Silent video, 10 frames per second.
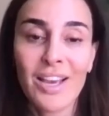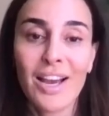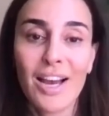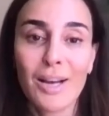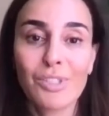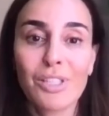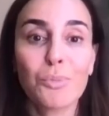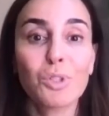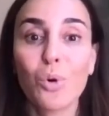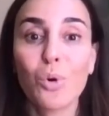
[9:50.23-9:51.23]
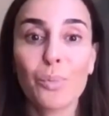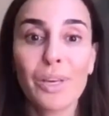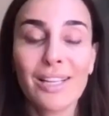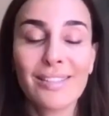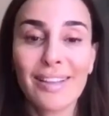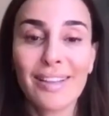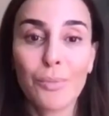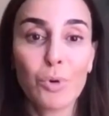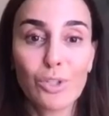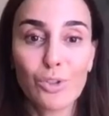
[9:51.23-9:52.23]
Um, someone told me it's like
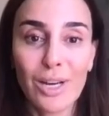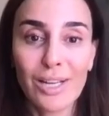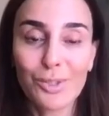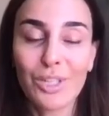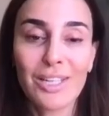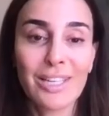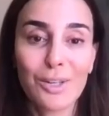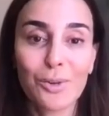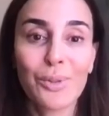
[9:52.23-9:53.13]
moisturizer and a needle.